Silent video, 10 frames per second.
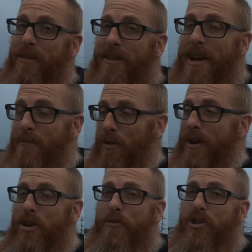a brand
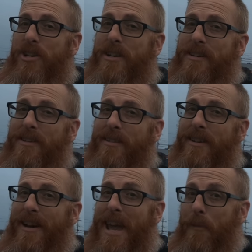new machine.
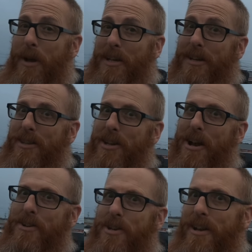I can't wait to get the tires on it